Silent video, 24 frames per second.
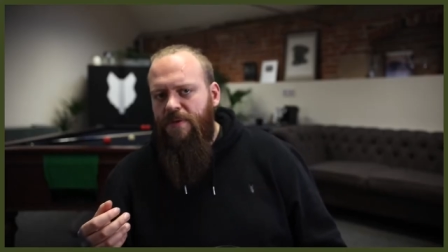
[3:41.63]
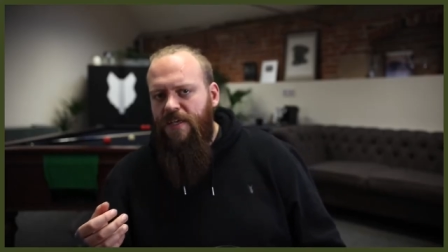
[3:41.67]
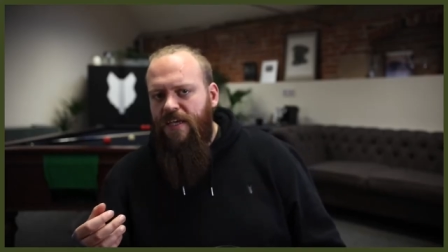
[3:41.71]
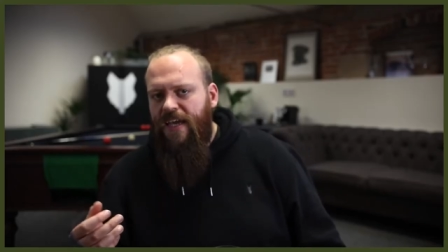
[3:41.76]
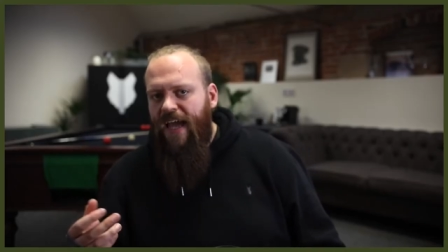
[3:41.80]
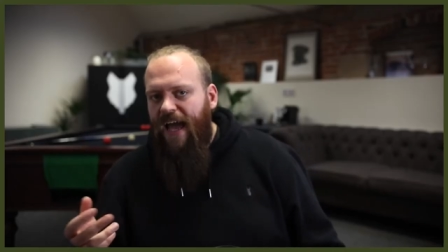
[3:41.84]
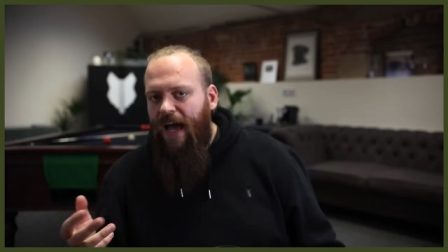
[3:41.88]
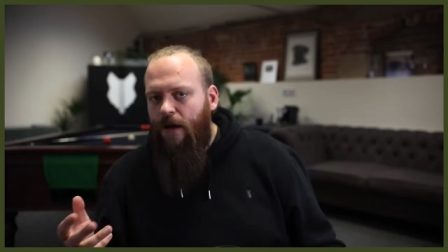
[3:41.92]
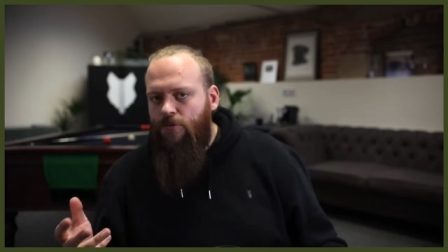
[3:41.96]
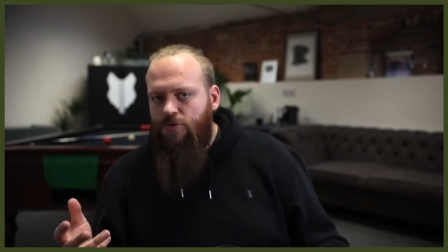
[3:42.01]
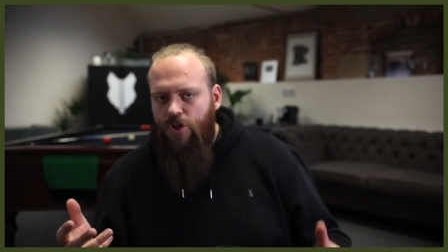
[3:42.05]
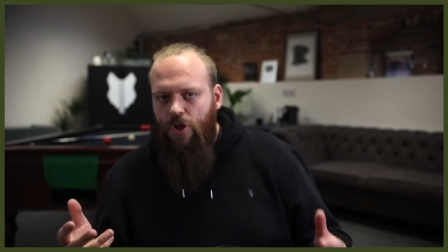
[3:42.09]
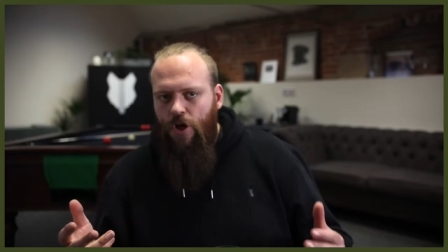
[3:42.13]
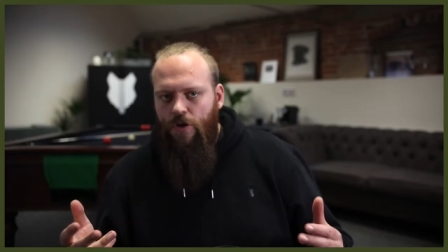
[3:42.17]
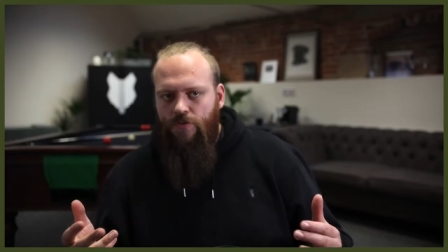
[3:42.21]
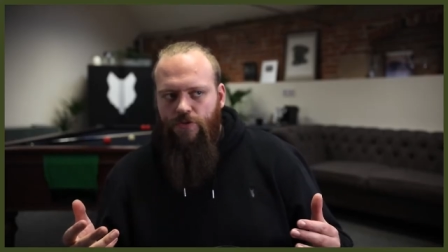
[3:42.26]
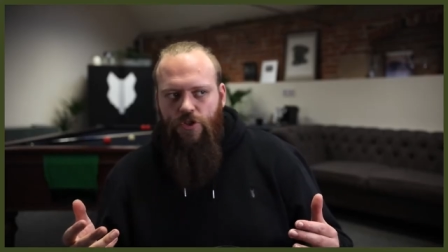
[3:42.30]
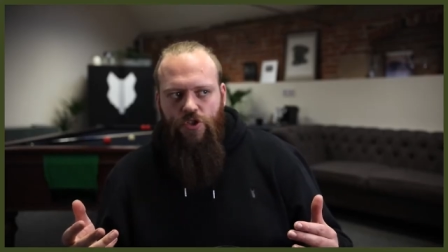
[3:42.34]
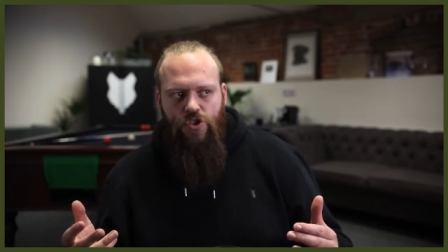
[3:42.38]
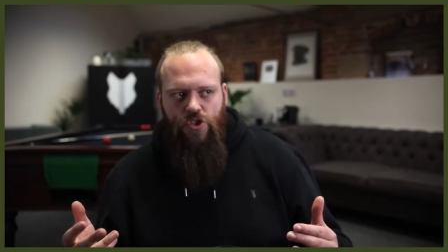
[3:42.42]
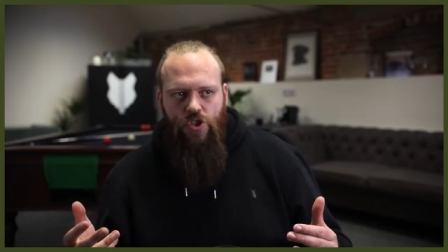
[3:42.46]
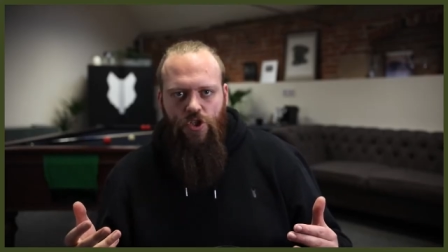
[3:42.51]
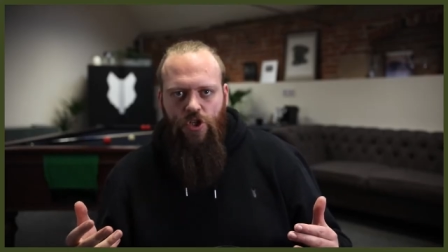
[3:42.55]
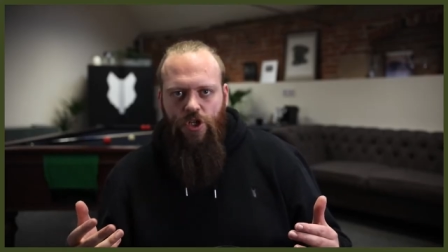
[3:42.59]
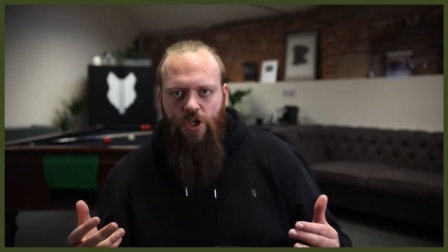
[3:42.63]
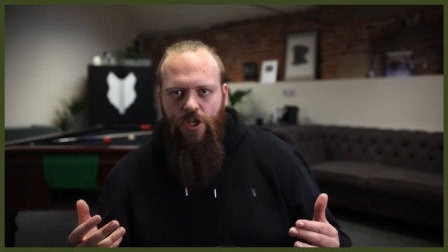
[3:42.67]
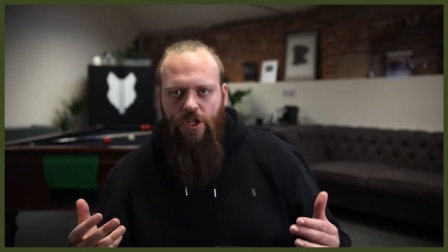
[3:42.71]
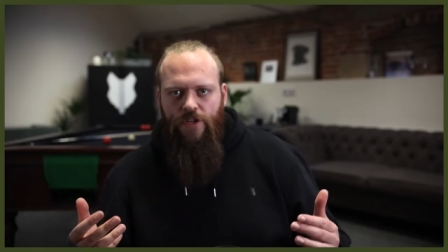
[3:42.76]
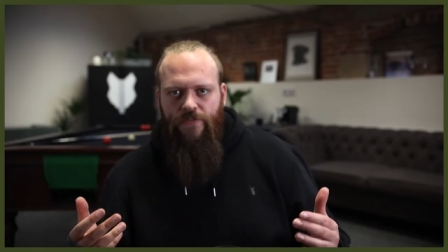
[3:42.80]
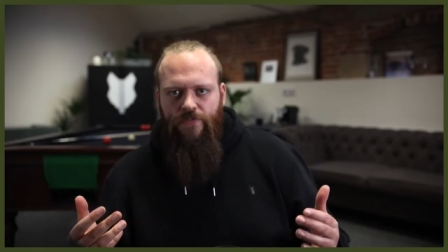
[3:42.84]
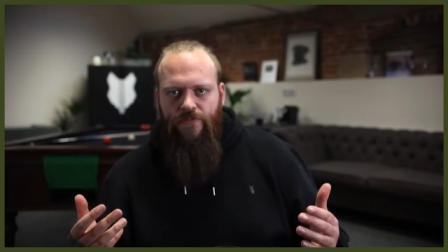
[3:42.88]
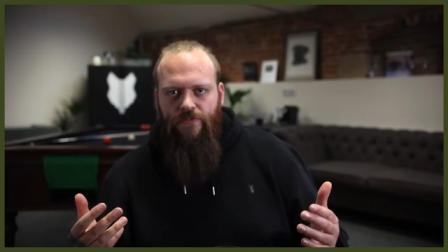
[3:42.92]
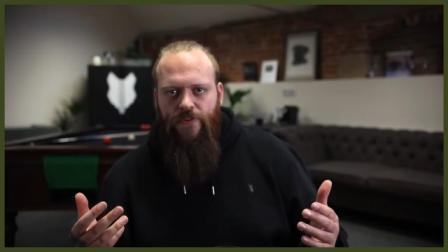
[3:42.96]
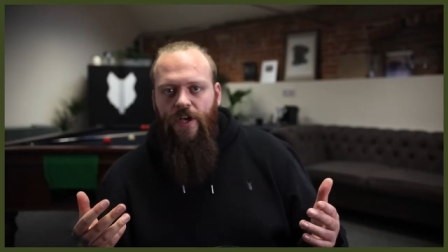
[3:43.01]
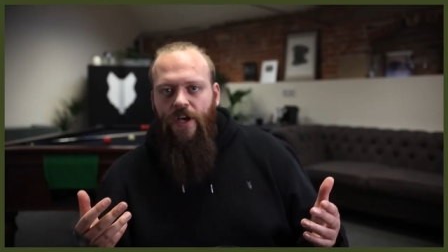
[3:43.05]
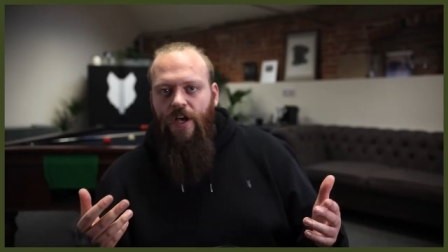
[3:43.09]
be counted on to
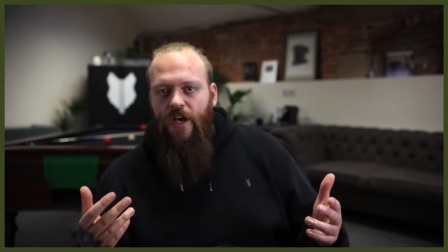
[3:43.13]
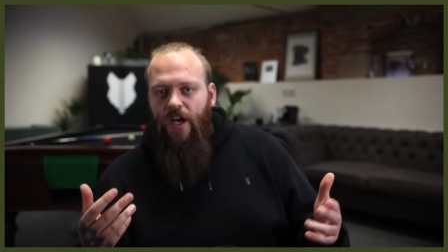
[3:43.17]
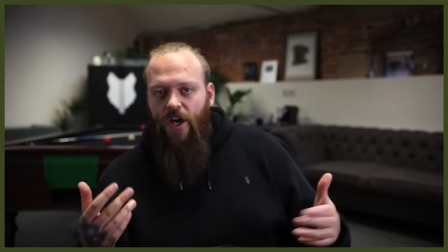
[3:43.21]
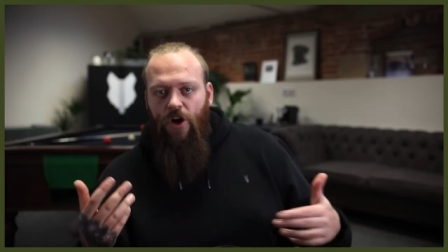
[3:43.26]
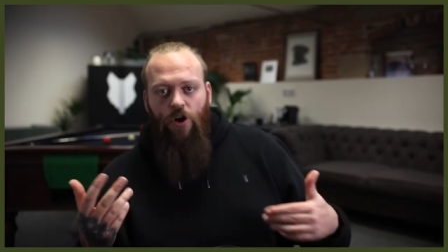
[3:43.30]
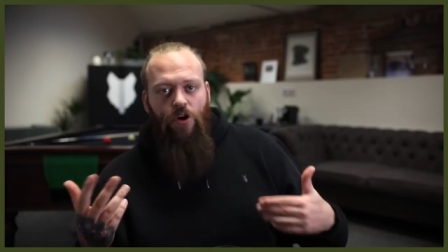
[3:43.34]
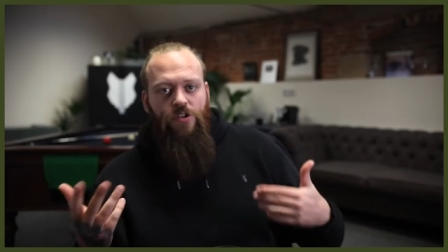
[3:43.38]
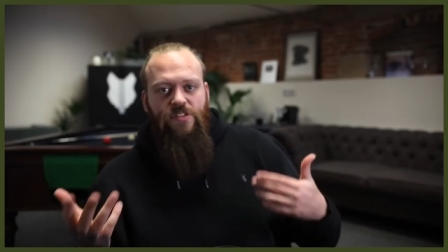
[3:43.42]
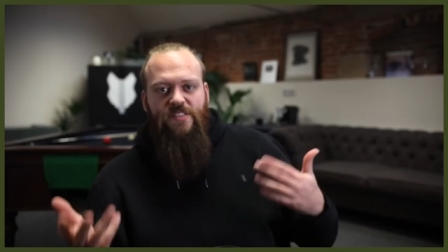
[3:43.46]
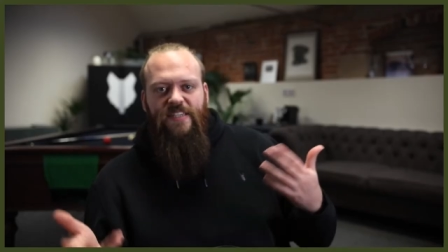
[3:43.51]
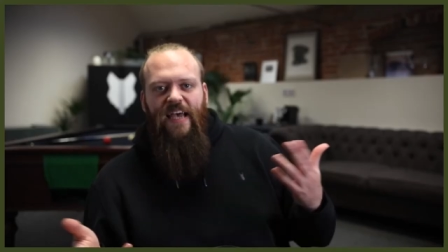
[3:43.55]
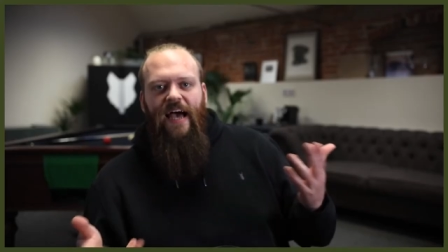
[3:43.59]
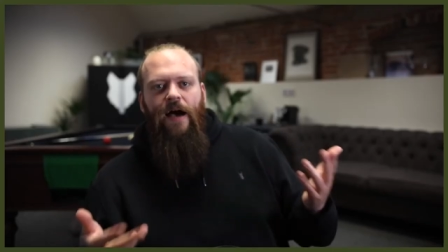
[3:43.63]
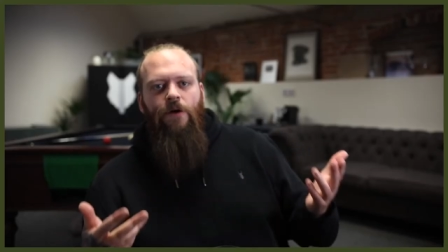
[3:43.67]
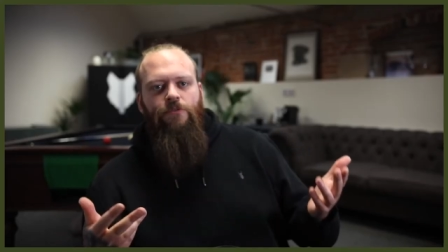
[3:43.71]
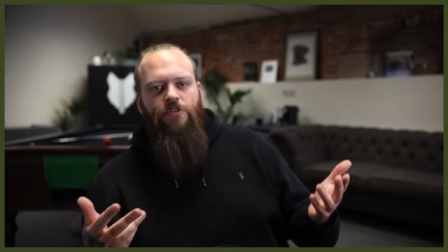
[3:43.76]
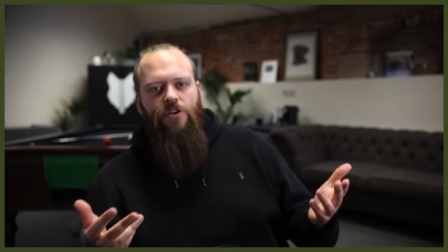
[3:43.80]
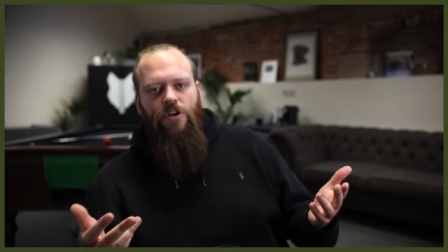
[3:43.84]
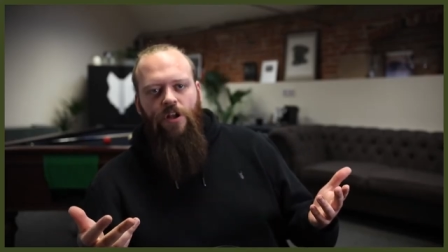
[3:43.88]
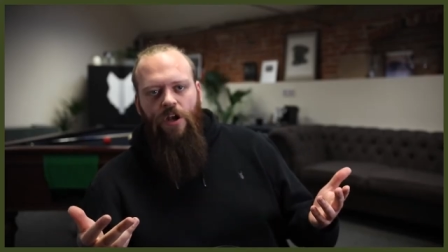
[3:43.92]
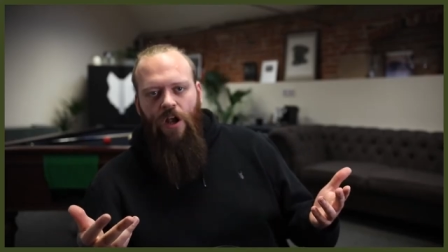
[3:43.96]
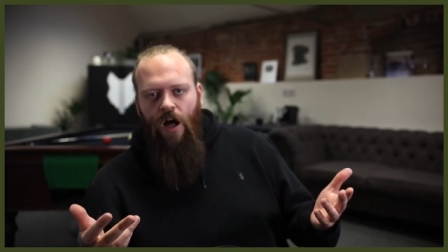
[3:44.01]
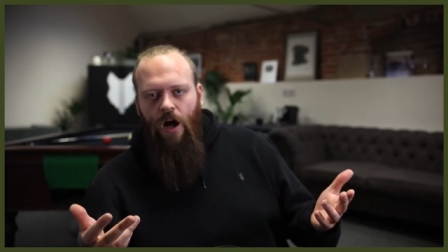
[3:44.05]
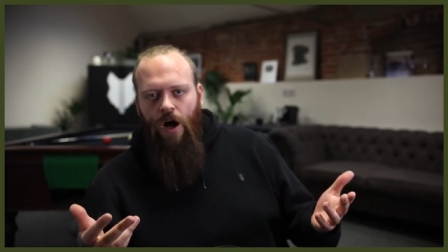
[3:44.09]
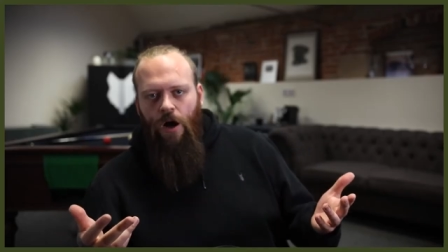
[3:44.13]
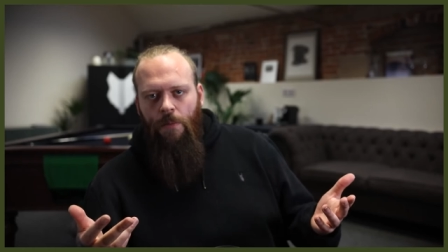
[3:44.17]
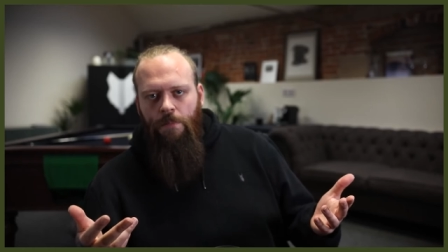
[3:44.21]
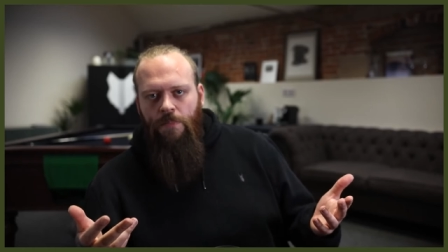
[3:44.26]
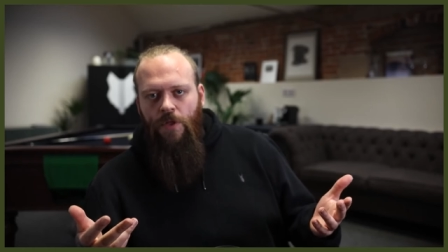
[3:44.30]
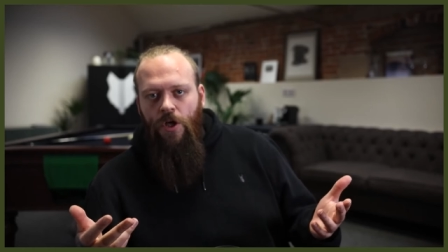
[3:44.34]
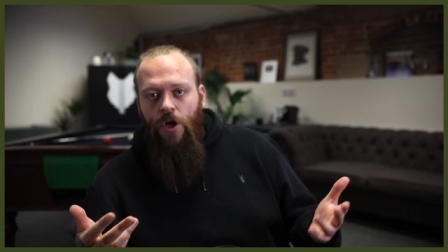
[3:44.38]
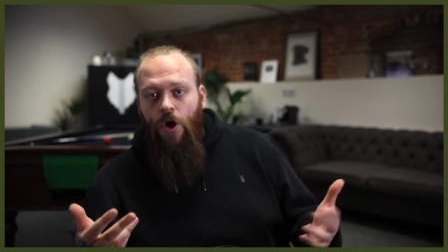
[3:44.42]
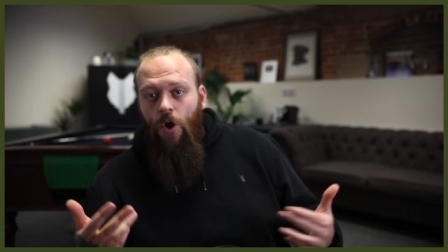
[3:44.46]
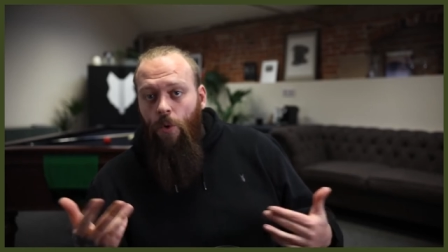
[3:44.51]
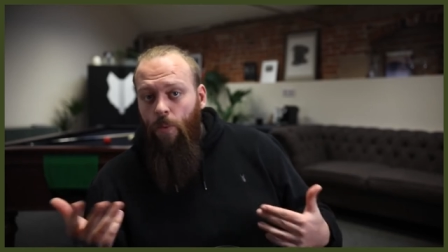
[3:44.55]
serve or sound an alarm,